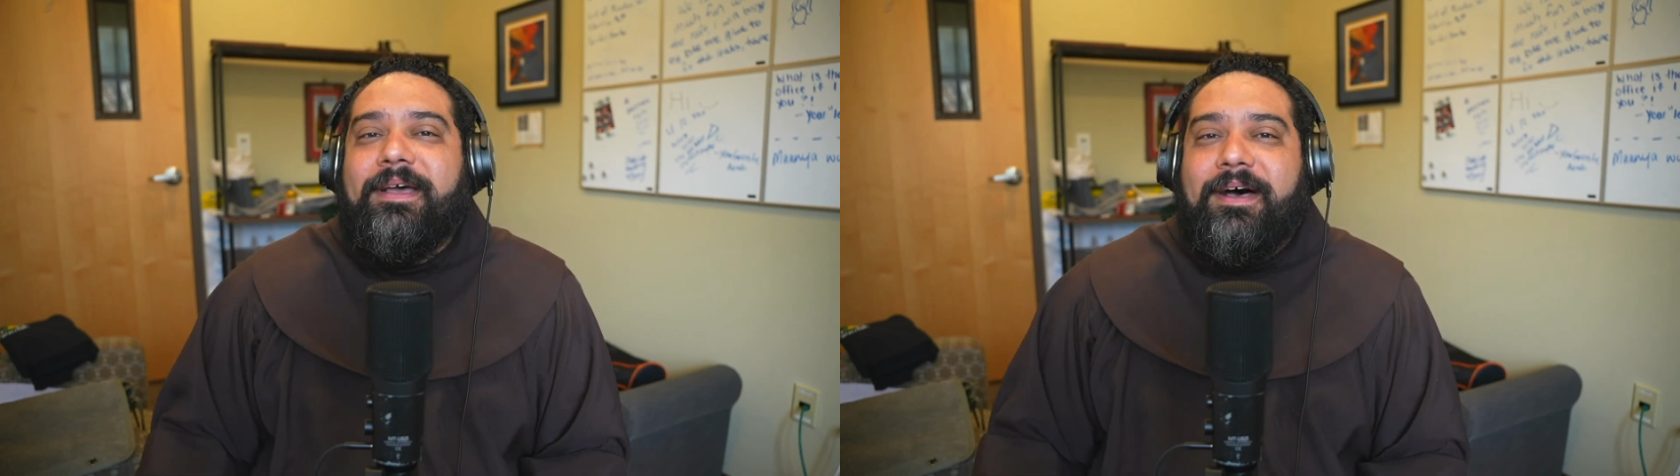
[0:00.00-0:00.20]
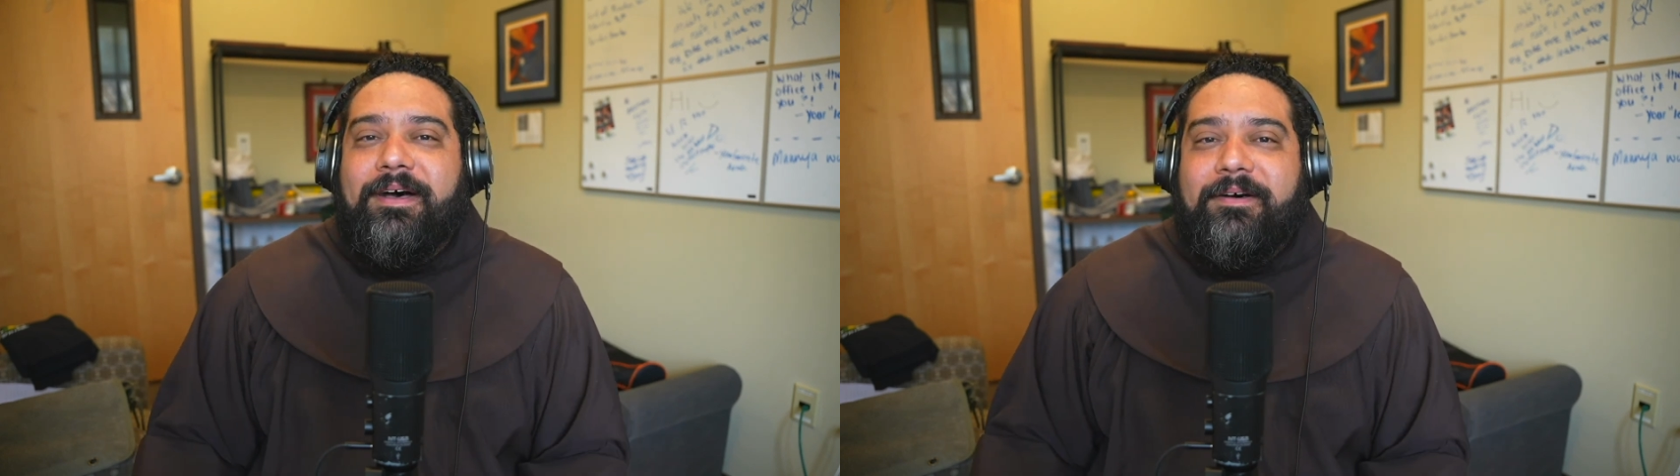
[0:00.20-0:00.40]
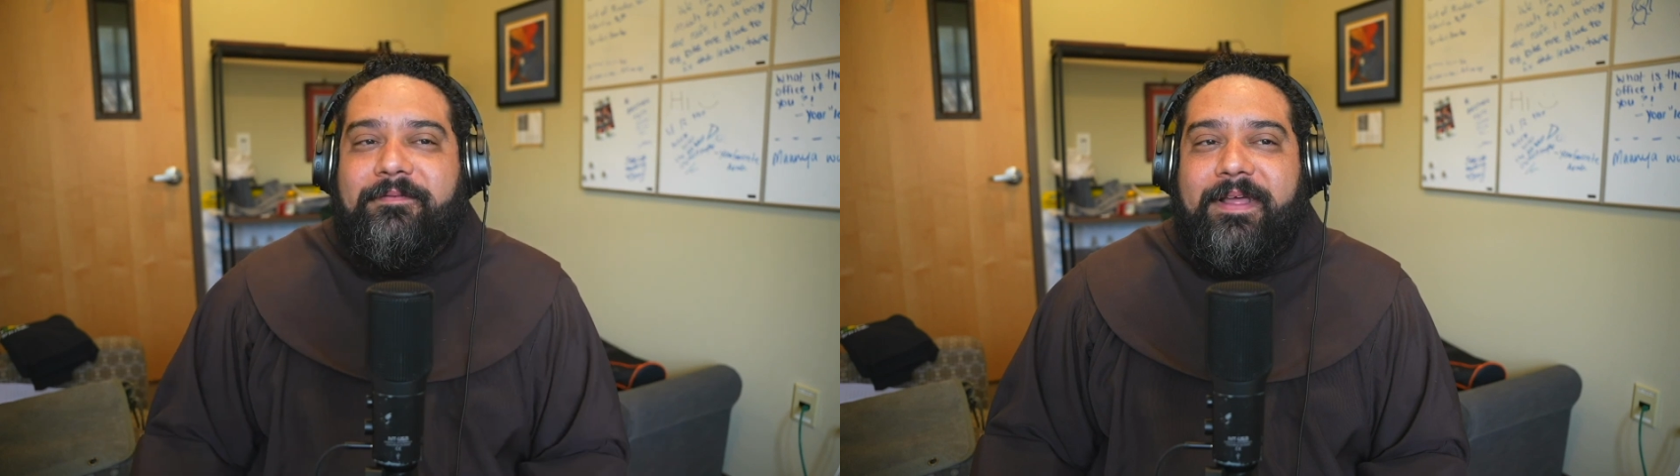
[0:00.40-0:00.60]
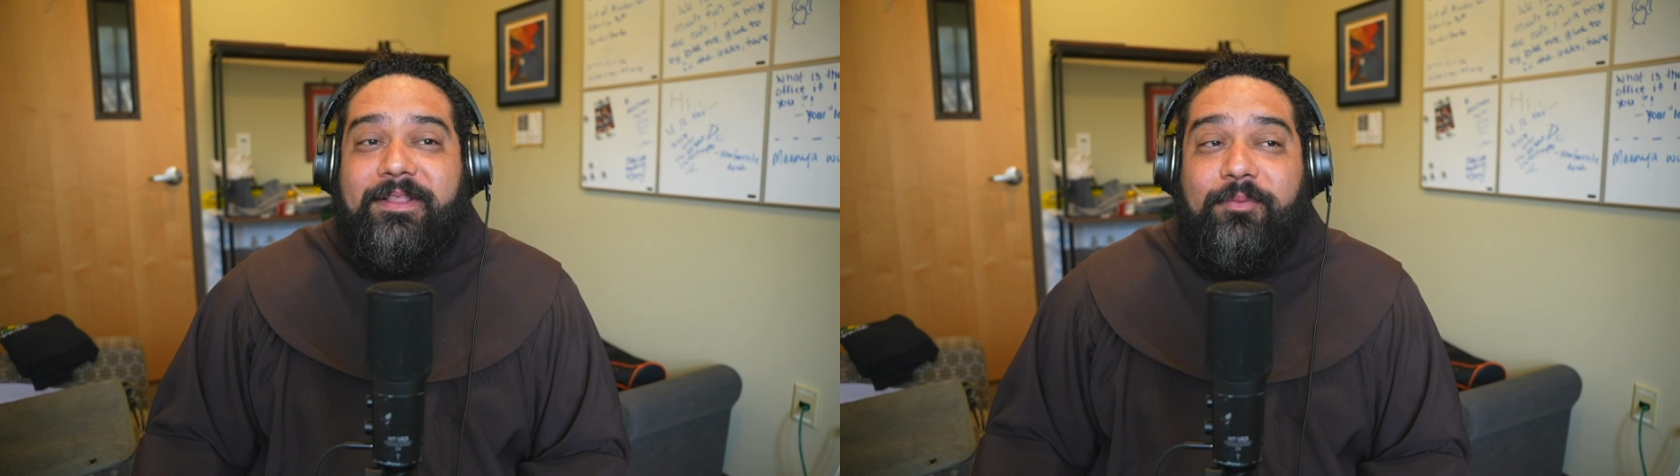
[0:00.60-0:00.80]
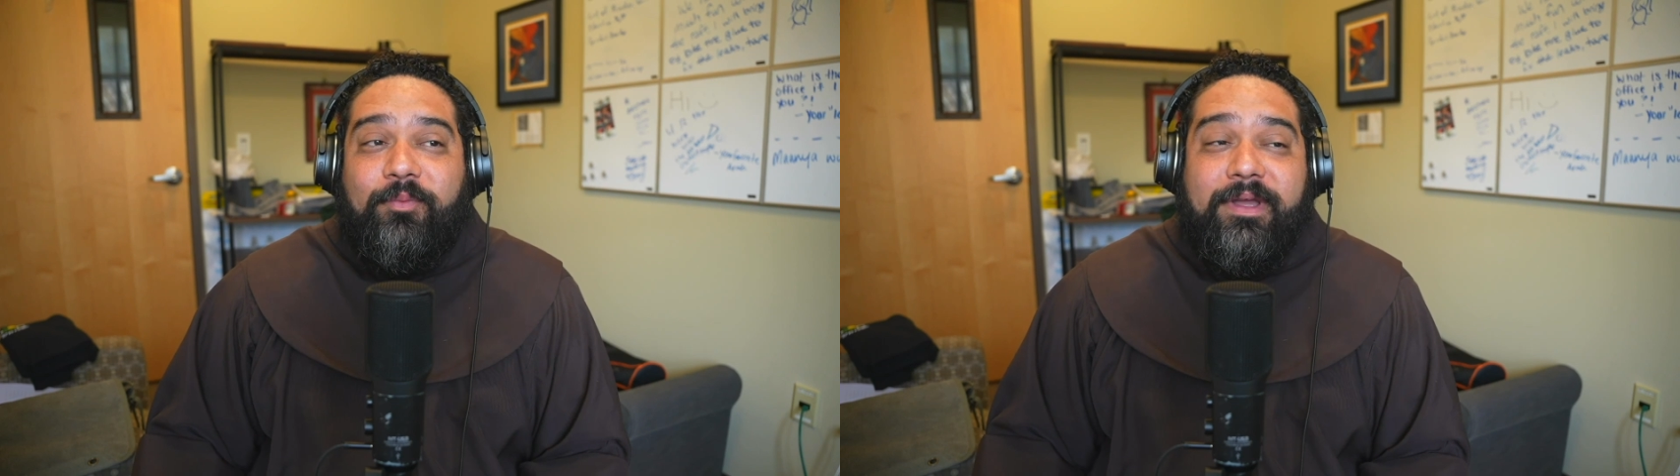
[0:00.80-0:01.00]
of like
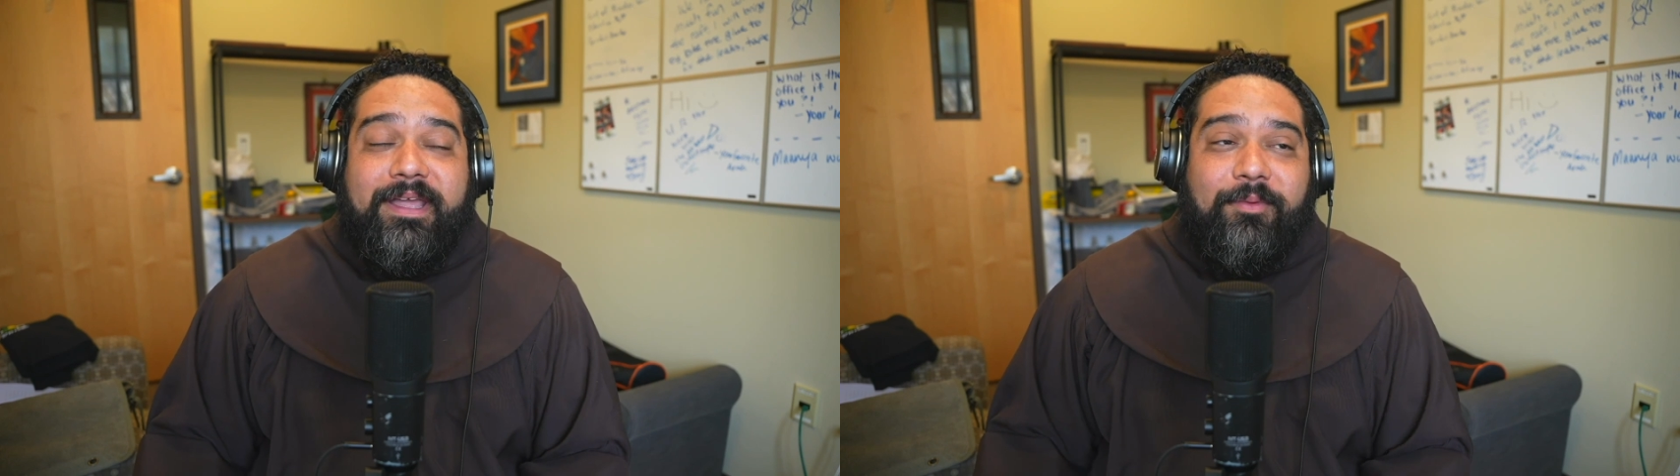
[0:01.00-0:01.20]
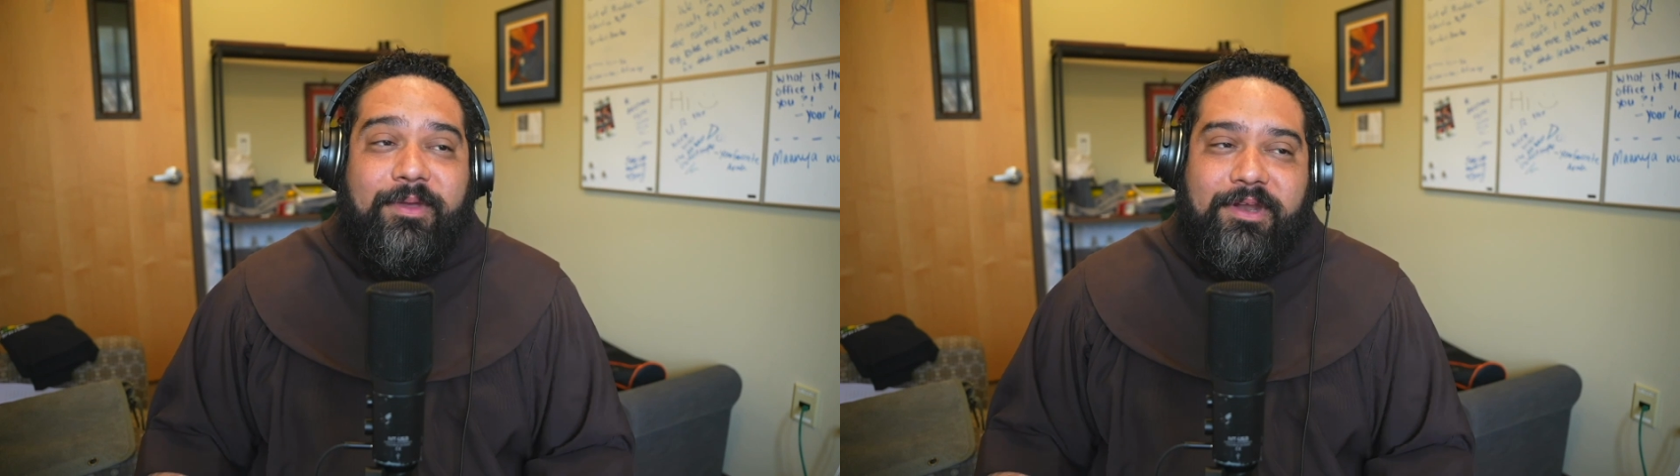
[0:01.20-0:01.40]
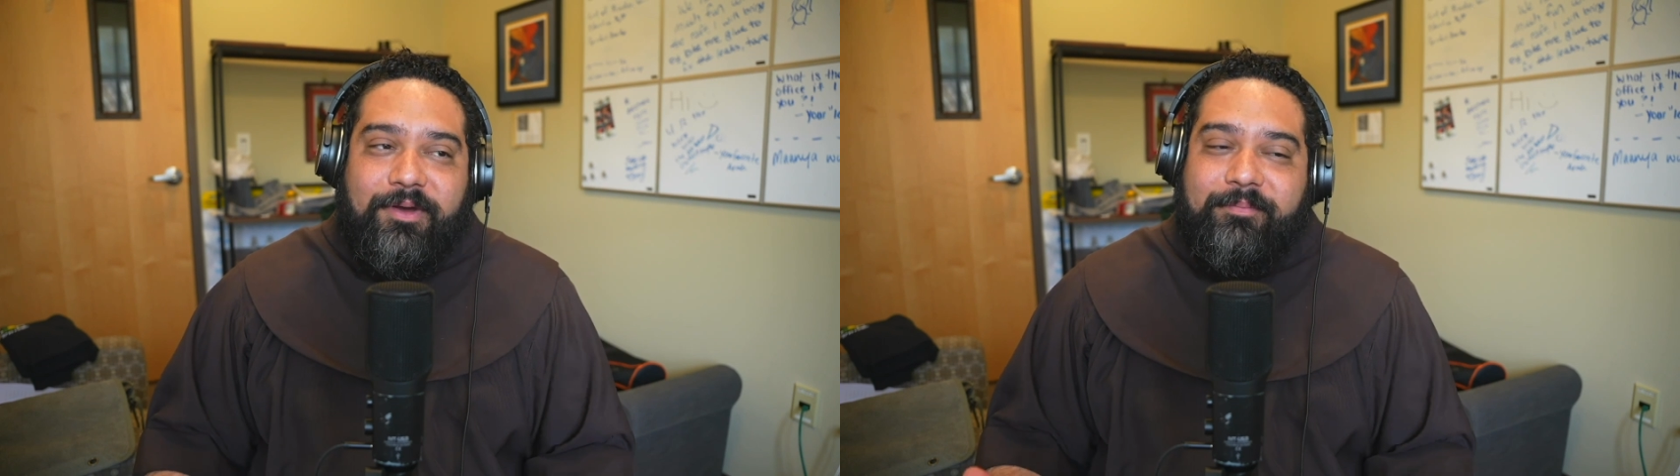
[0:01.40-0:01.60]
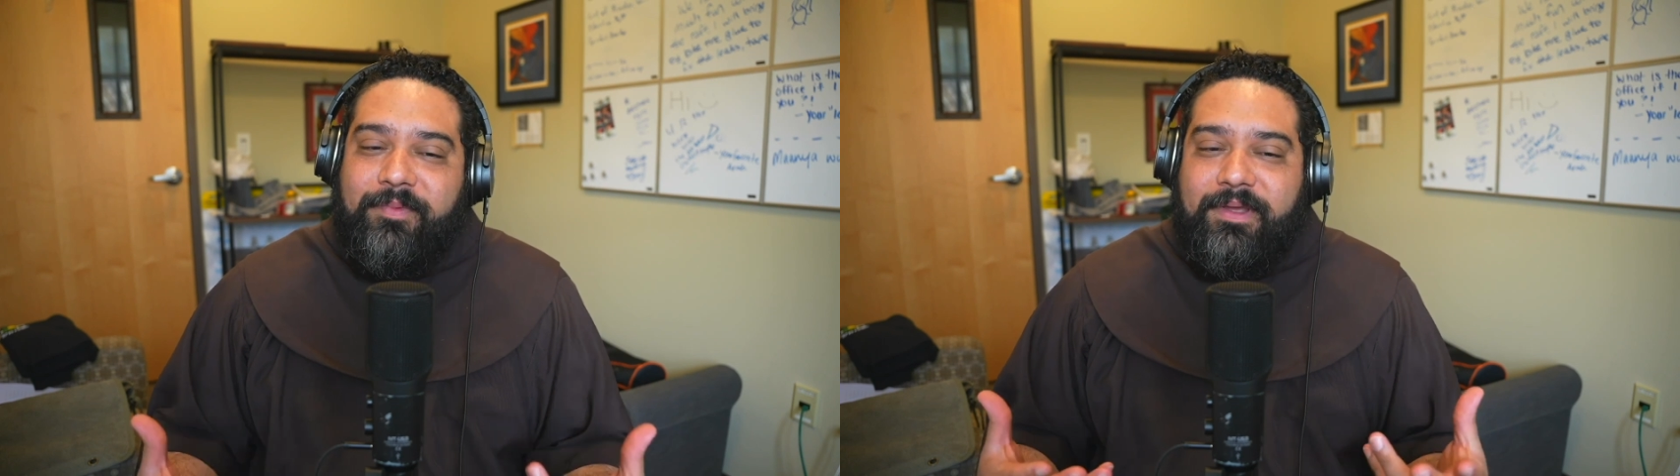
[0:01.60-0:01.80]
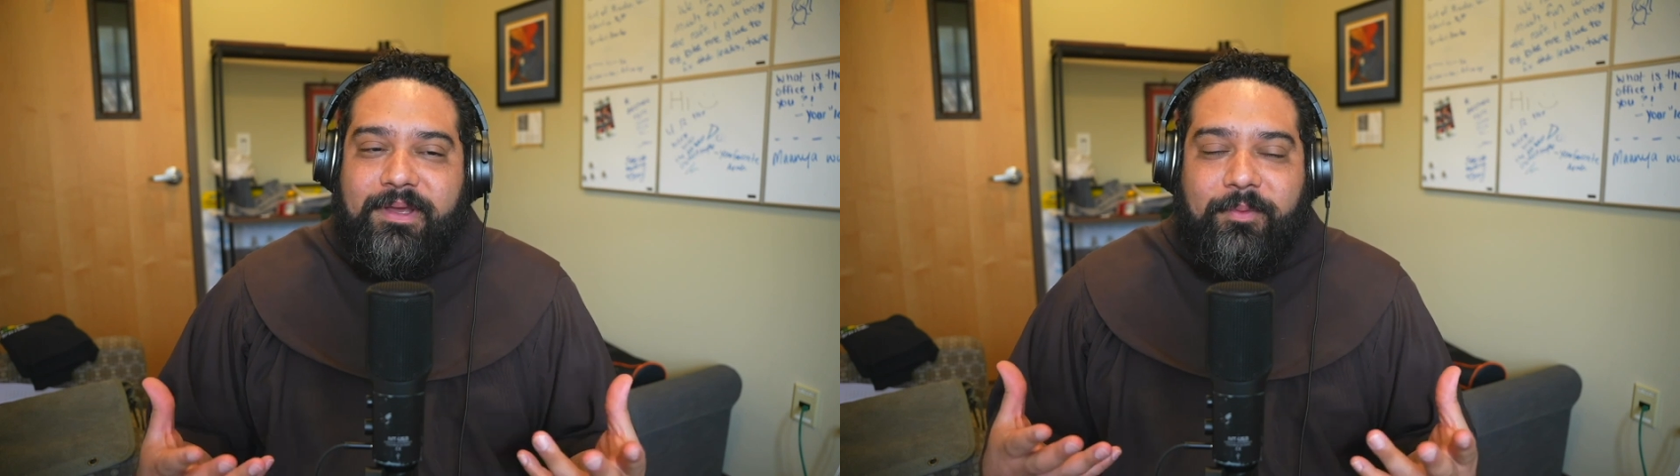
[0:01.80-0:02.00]

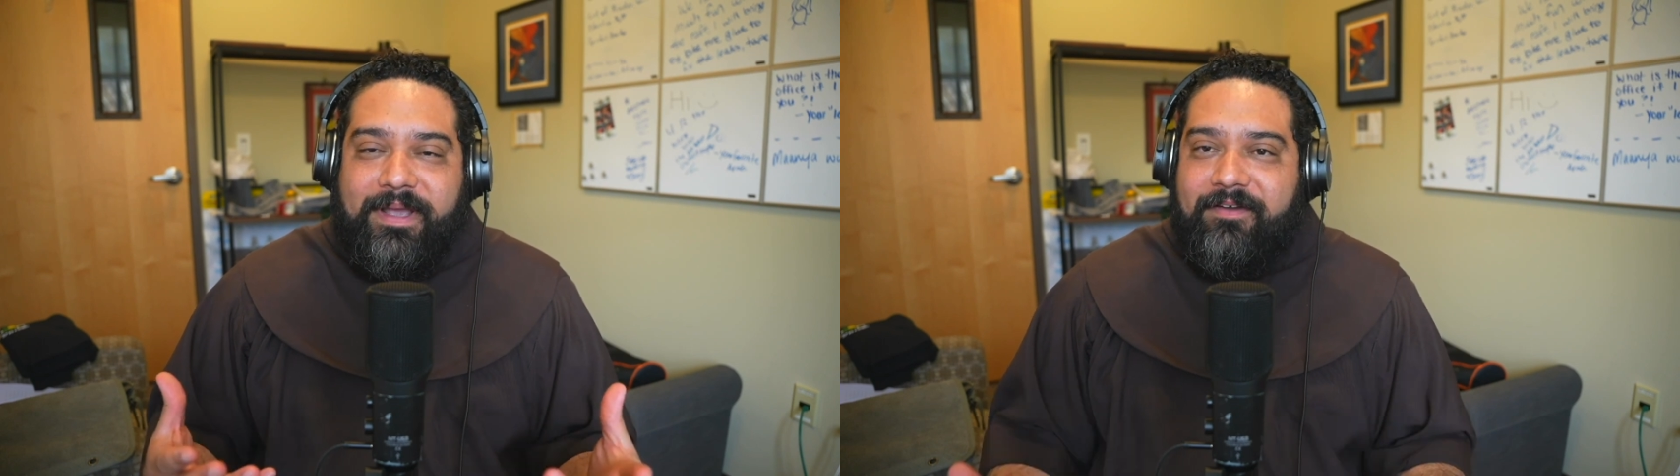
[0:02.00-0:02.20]
we